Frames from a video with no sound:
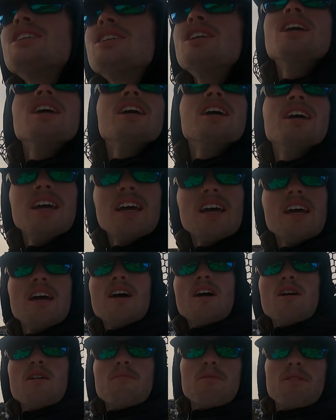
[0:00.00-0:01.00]
snags.
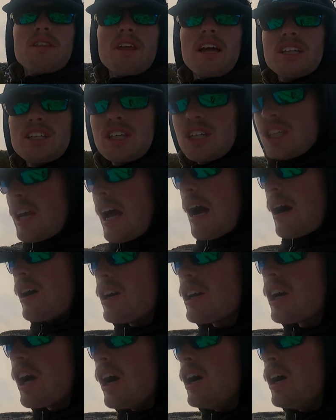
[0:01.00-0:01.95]
But that's just how it